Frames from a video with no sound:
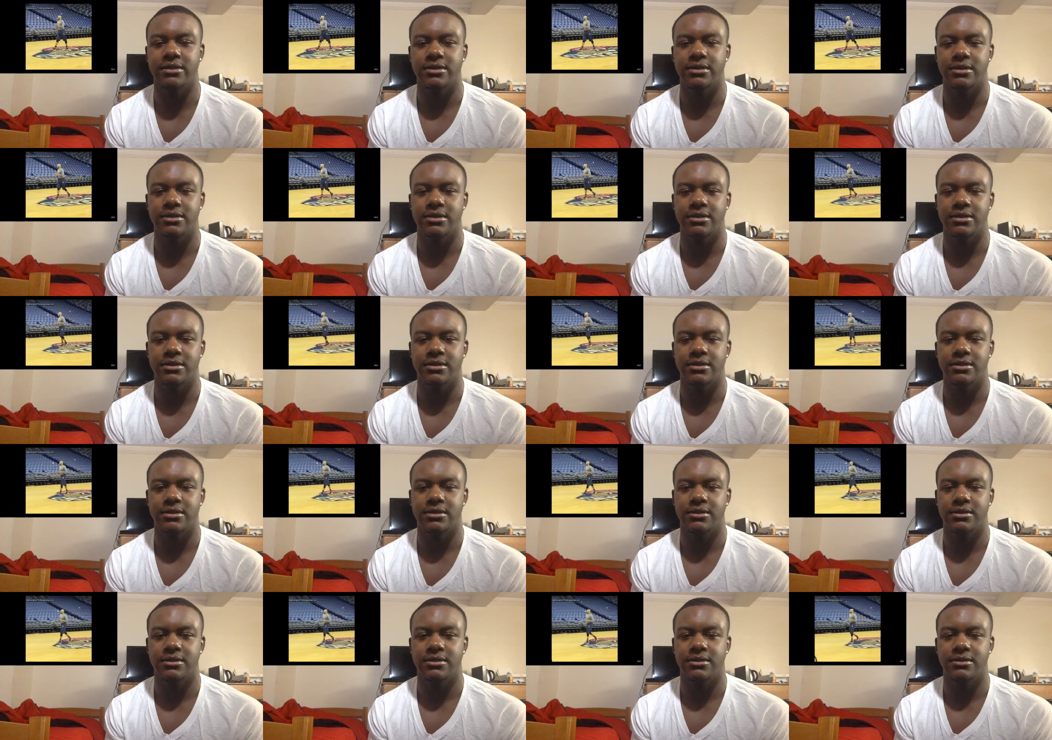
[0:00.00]

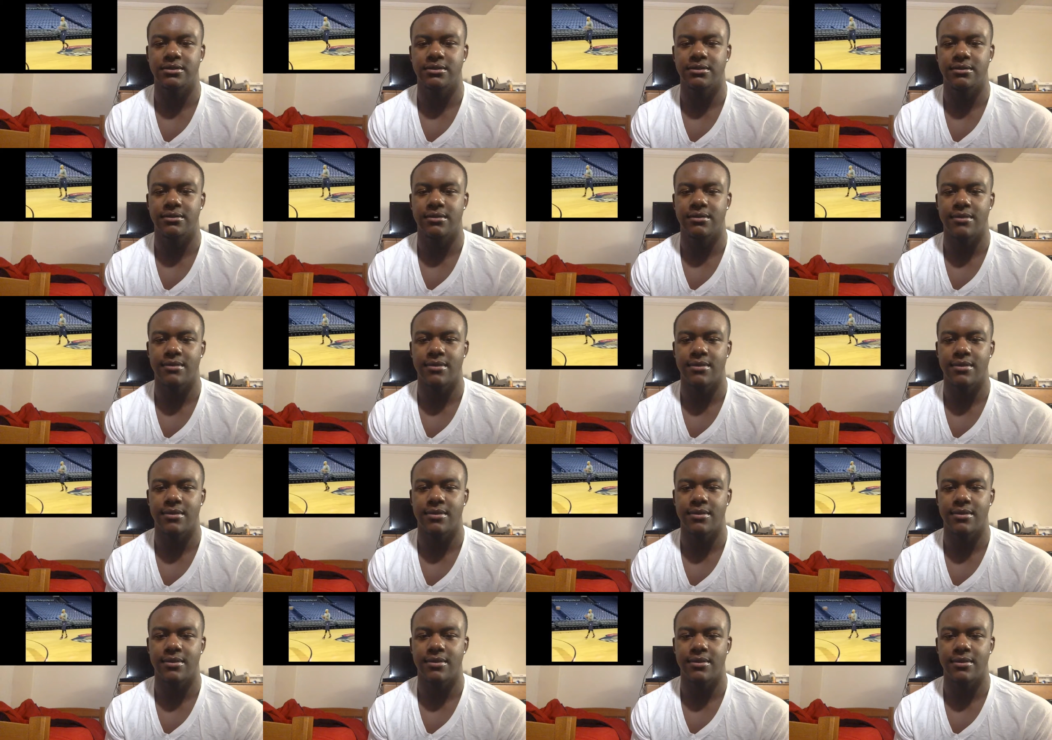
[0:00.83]

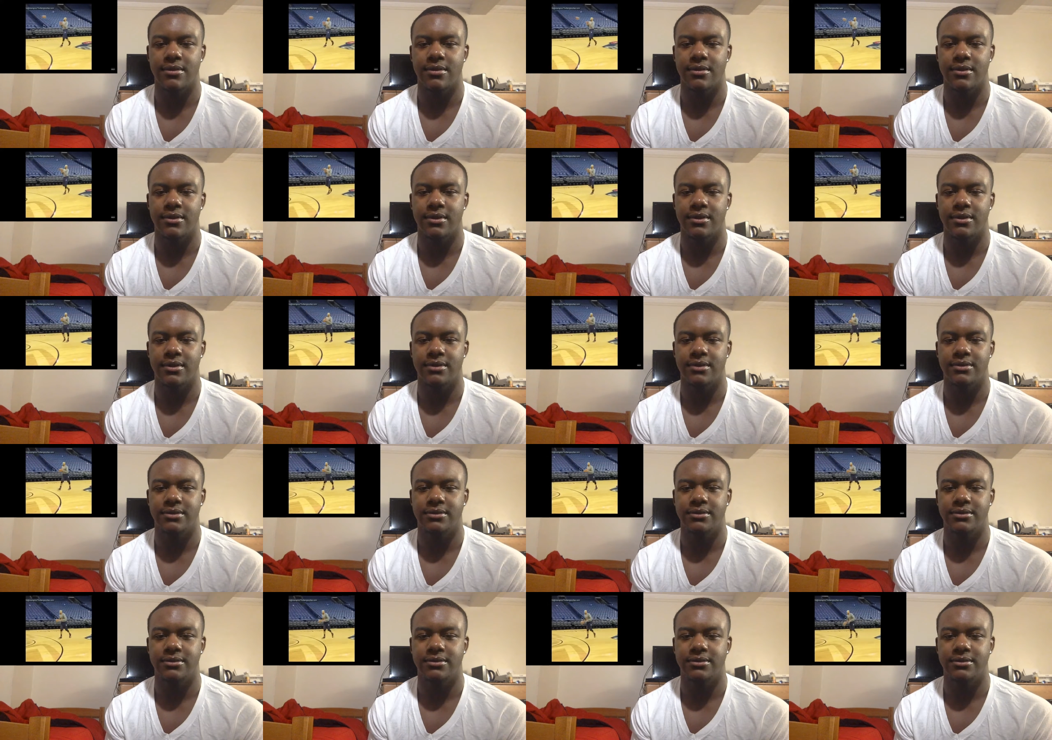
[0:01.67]

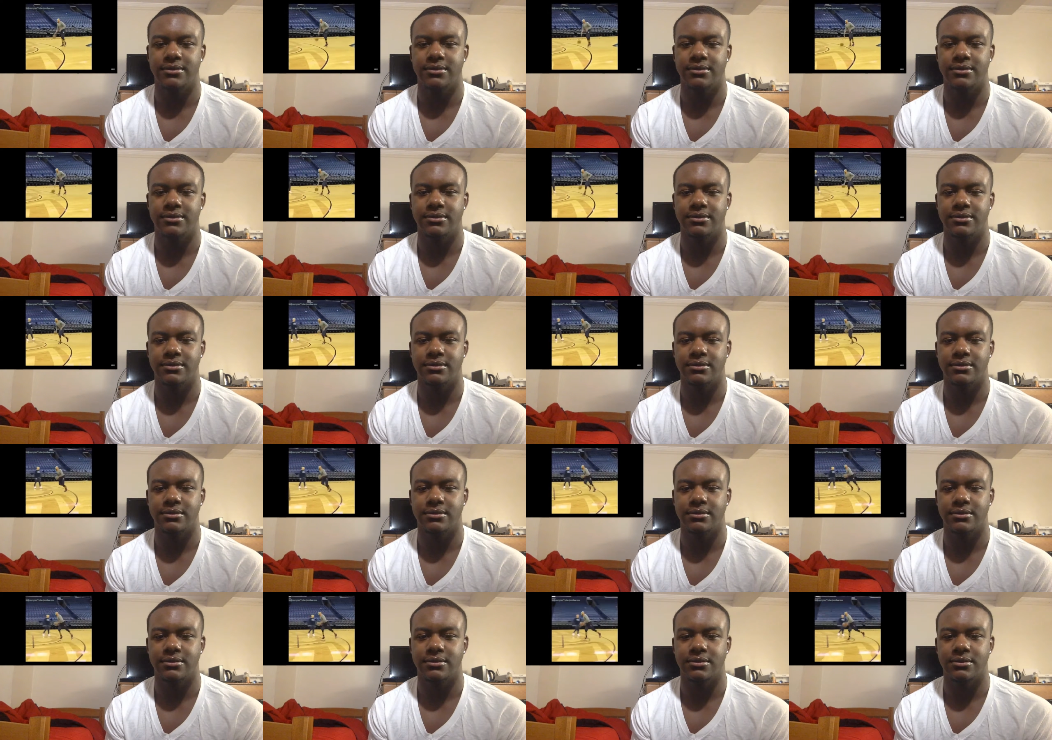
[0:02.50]

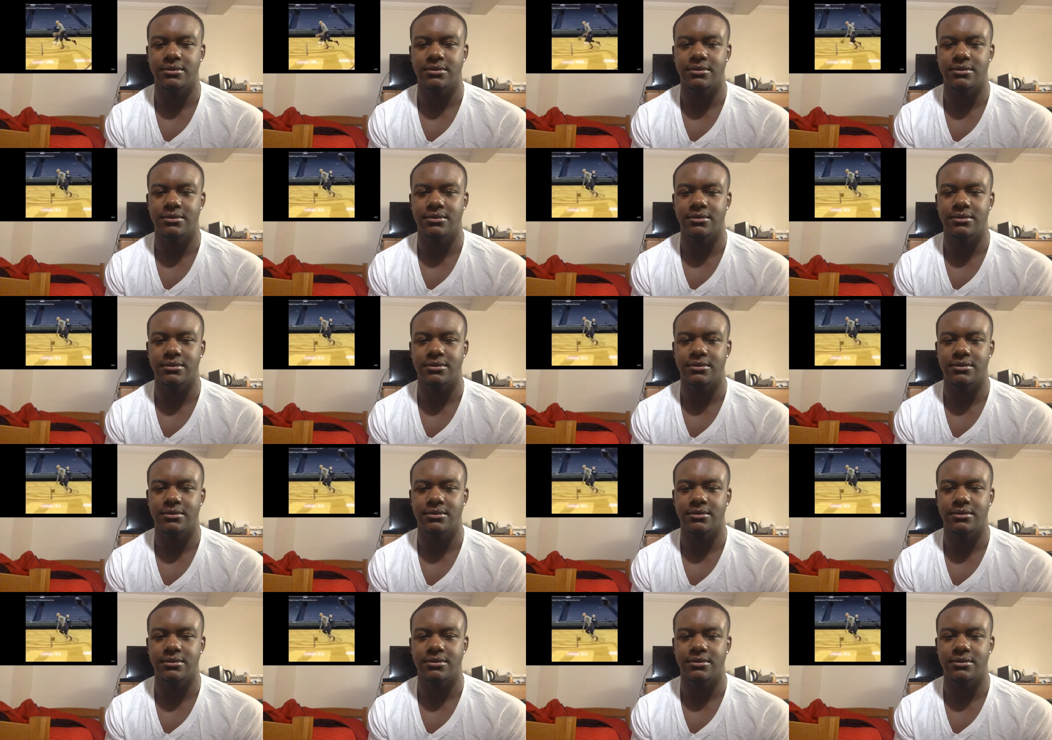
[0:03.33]
Nobody speaks.